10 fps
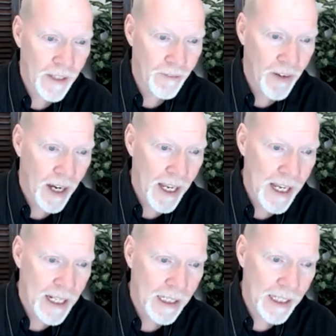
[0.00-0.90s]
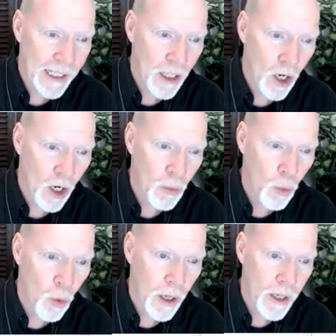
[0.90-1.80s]
If I click
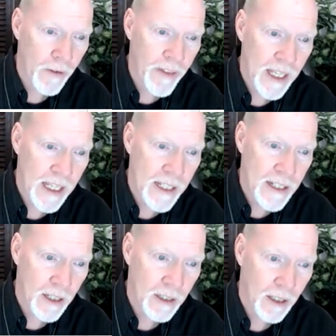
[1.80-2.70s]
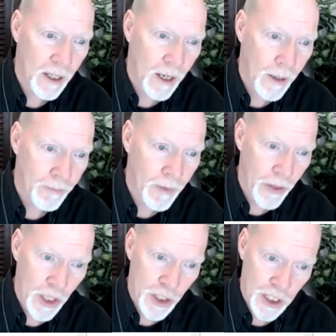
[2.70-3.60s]
on one of these, um,
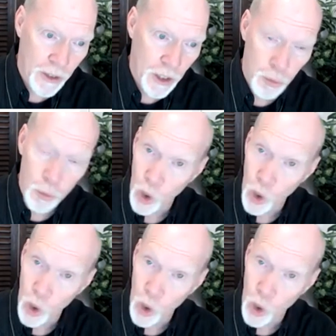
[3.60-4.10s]
on this side, this